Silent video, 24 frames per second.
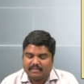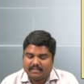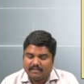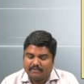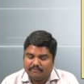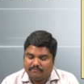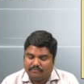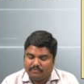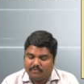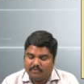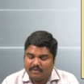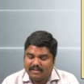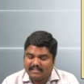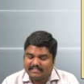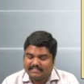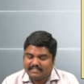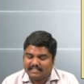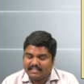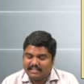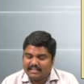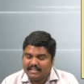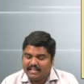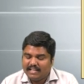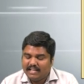fewer
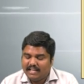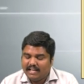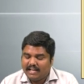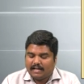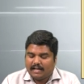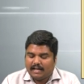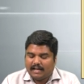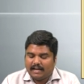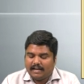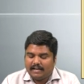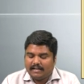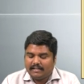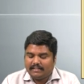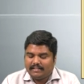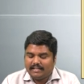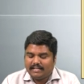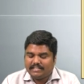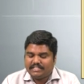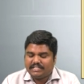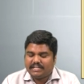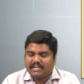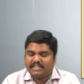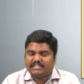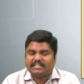skill and the
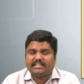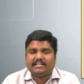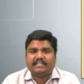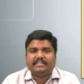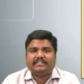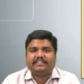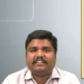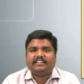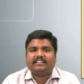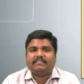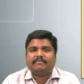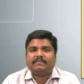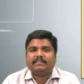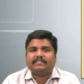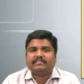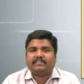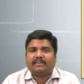educational requirements